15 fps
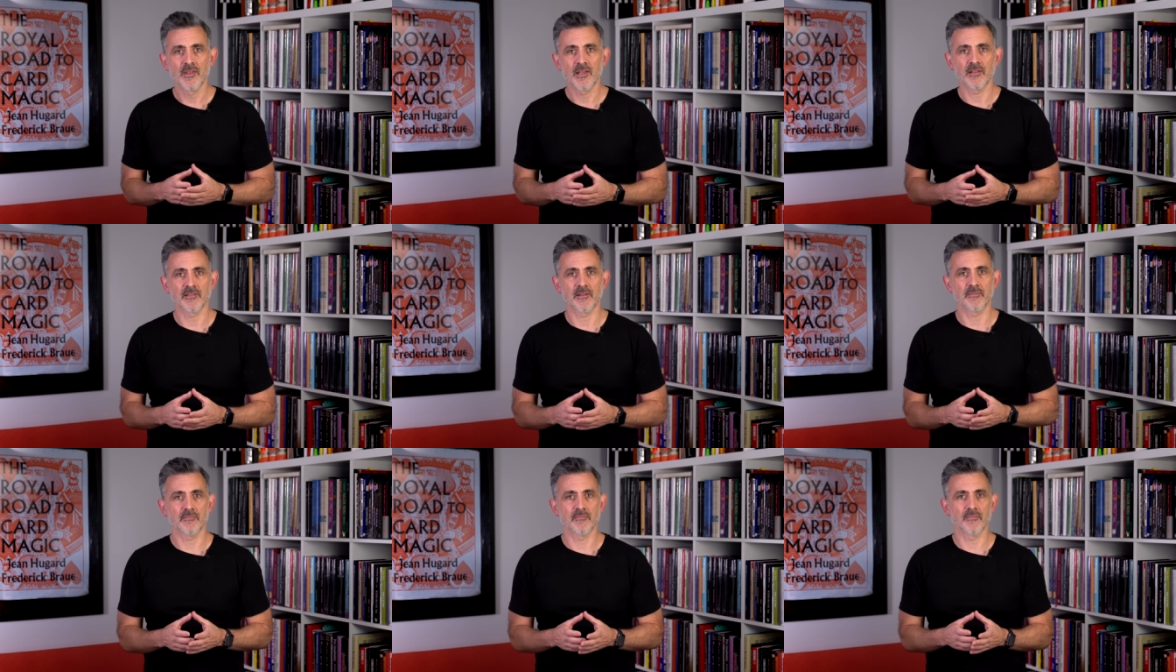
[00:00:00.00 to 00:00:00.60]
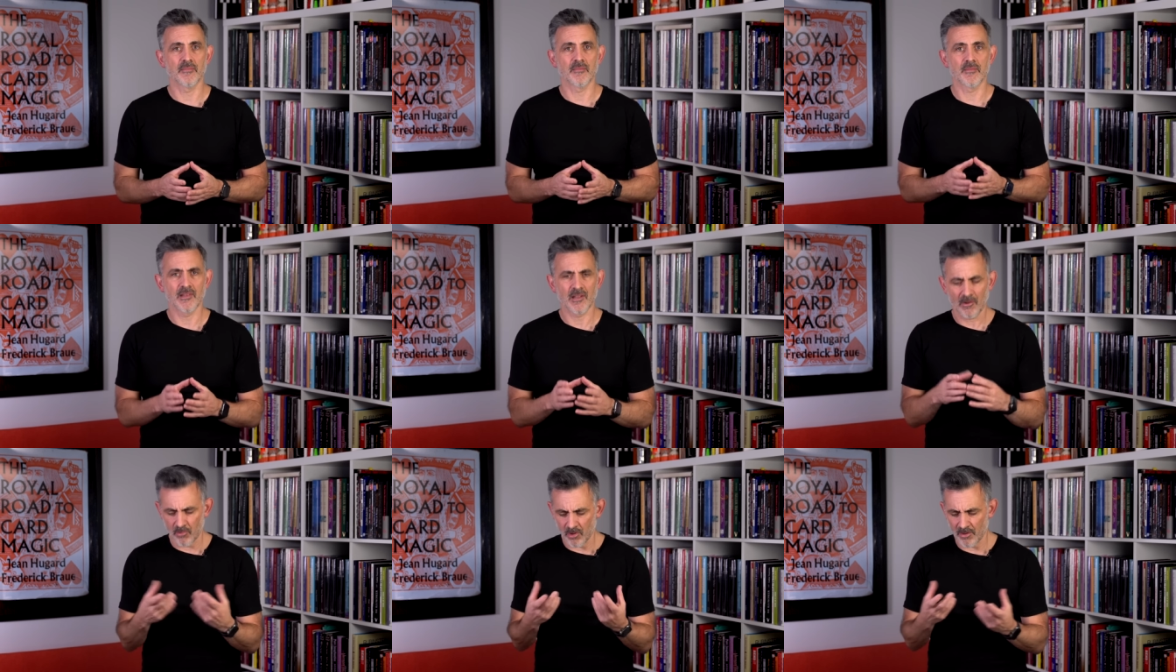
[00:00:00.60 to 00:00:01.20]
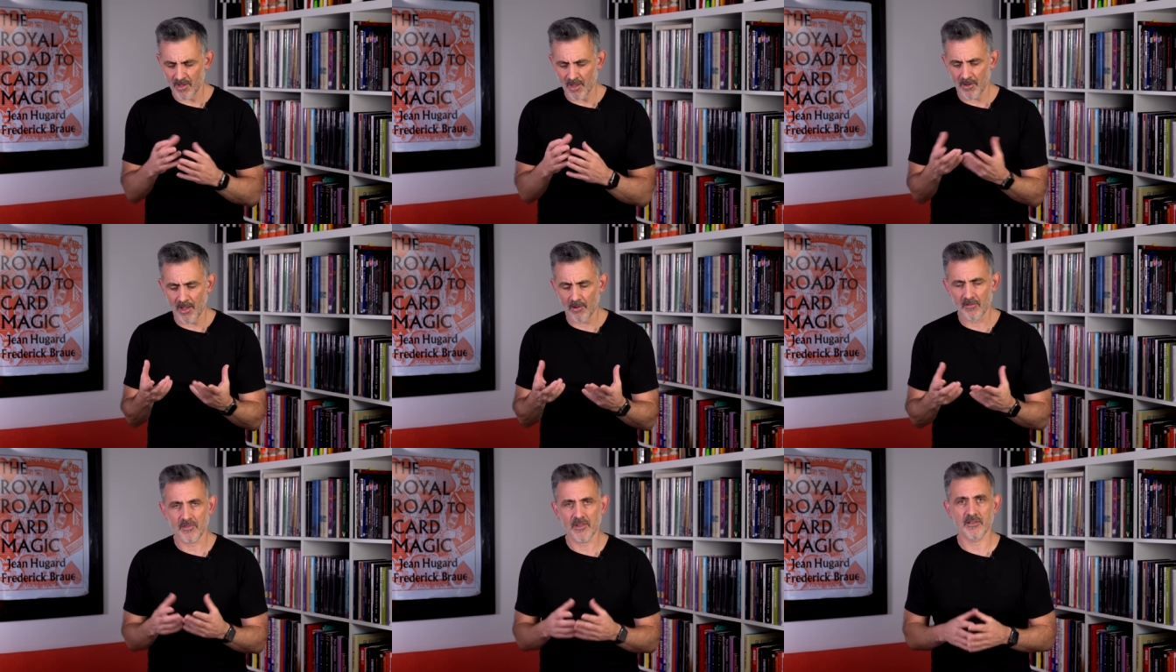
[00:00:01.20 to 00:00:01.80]
is it, you know, what,
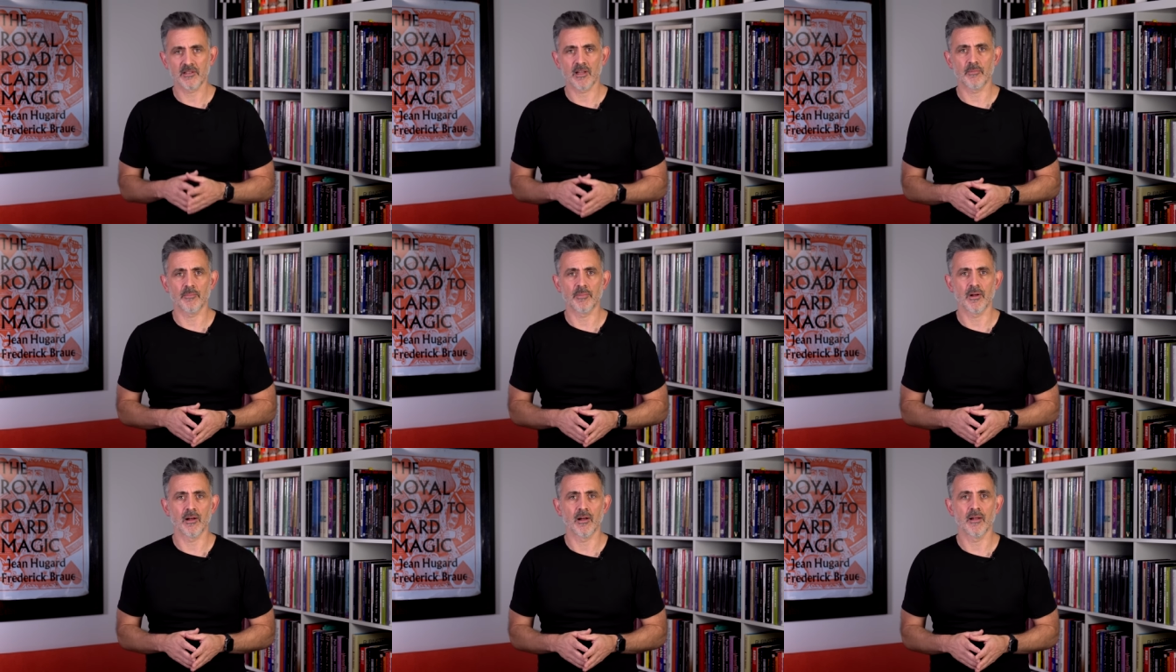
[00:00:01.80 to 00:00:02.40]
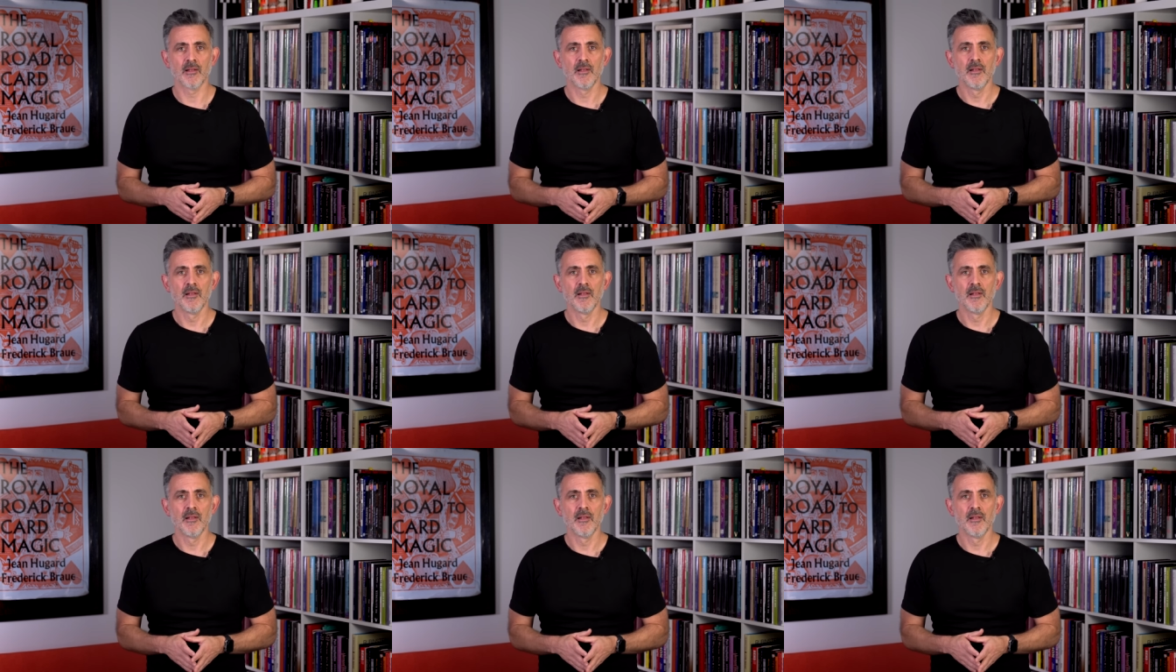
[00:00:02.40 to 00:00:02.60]
how have these come apart?